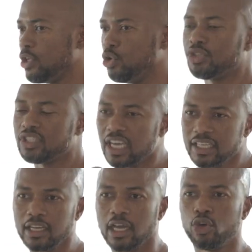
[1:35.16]
You
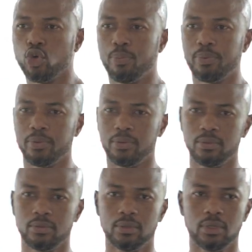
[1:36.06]
started a group.
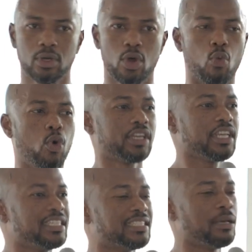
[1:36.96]

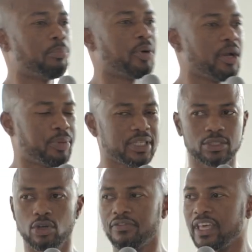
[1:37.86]
What is the
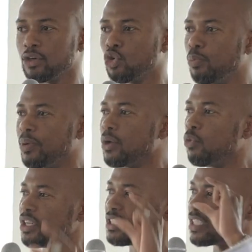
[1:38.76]
purpose of that group and
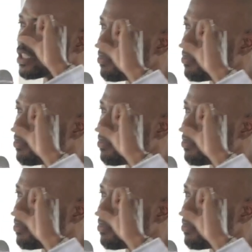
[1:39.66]
what is the